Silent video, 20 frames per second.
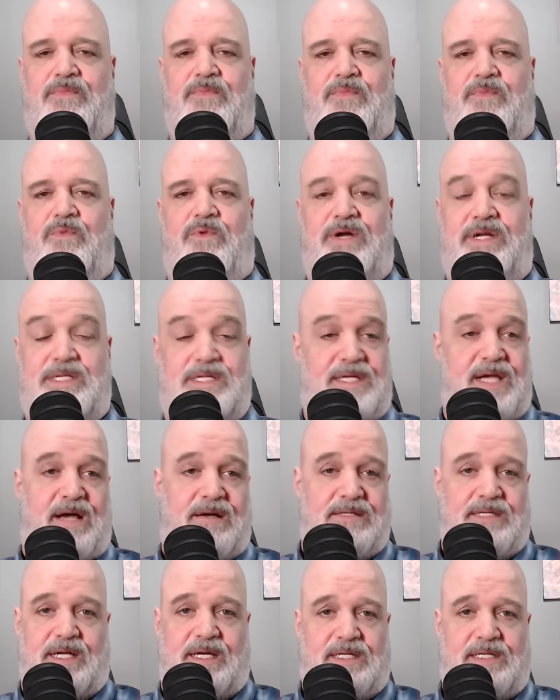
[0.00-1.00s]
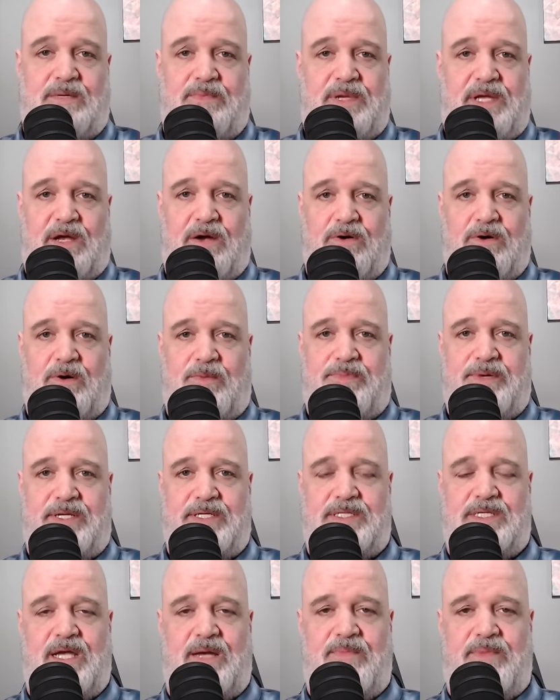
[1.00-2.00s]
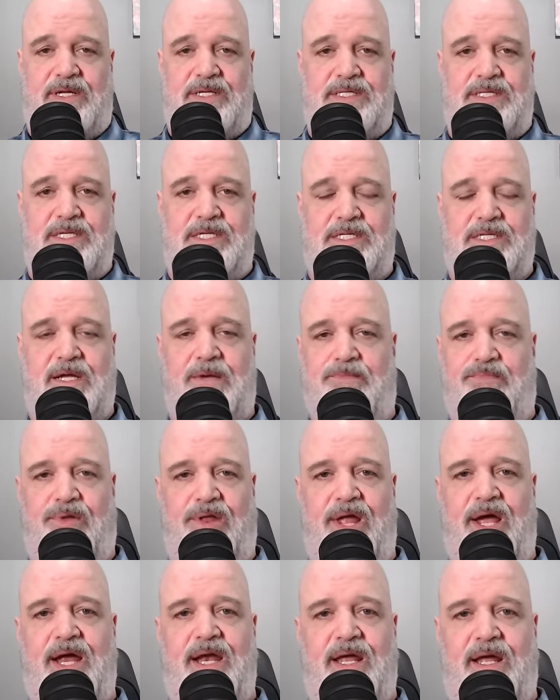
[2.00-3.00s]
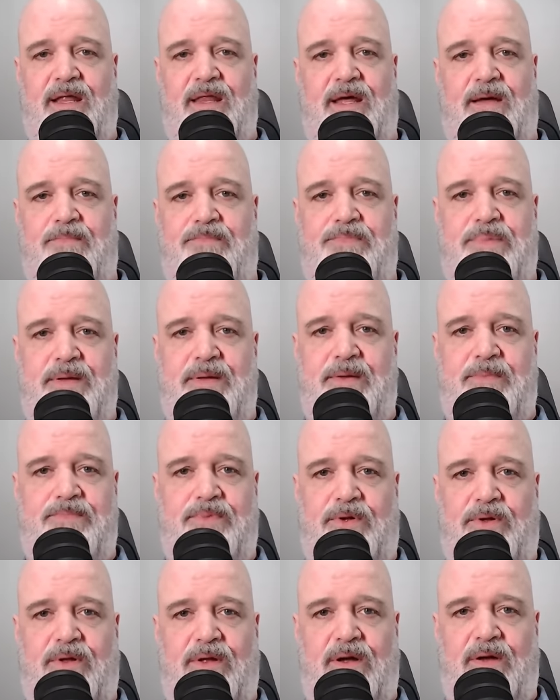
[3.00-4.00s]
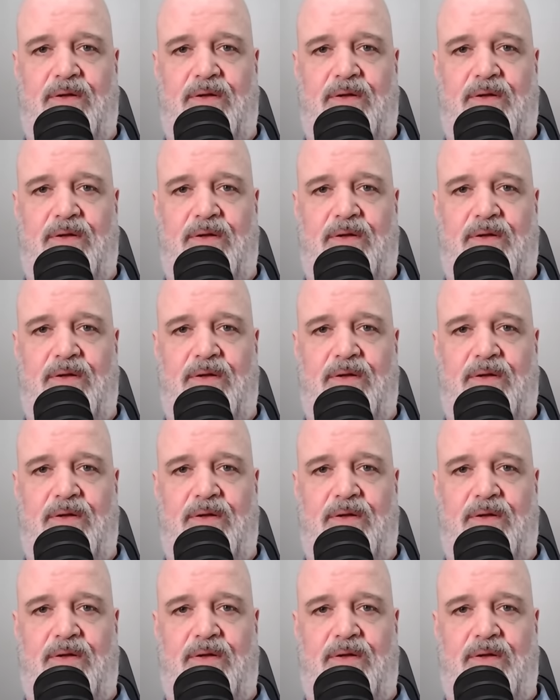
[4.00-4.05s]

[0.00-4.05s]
what it sounds like to me, her opening statement is just complaining that people